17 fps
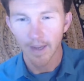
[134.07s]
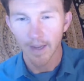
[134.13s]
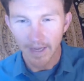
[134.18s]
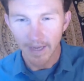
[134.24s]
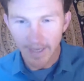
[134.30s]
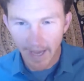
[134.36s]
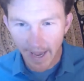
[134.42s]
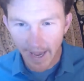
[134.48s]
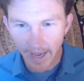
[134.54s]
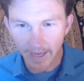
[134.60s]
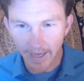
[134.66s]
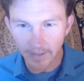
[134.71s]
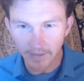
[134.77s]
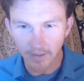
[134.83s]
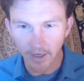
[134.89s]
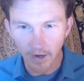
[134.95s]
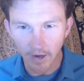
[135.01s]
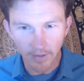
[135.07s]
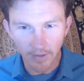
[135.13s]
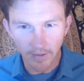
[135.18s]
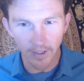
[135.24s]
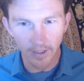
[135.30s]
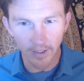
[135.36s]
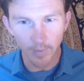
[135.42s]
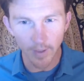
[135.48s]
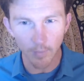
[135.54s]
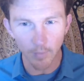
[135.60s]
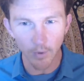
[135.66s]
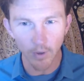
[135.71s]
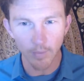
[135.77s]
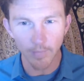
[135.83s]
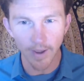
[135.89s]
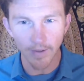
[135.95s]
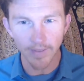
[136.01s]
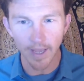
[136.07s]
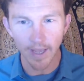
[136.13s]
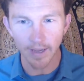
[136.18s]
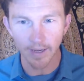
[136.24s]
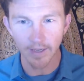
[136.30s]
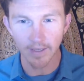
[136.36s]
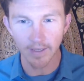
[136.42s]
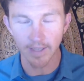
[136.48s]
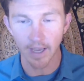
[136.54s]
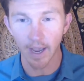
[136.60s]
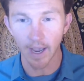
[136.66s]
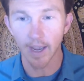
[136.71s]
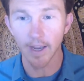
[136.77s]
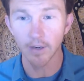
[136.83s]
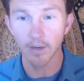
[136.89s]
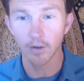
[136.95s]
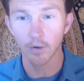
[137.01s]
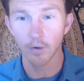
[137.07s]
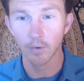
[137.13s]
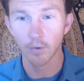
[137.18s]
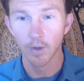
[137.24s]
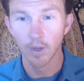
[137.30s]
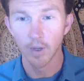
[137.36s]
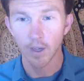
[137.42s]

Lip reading: Yeah, and talk a little bit more about that, because I know